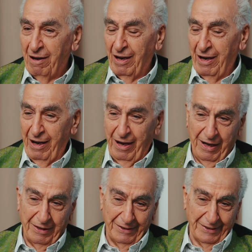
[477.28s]

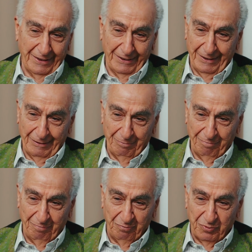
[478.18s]
and
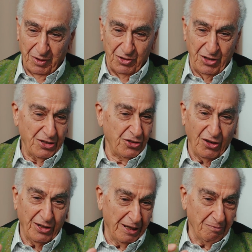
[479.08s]
um, just
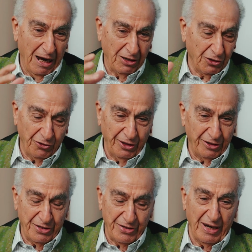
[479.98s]
starting my career in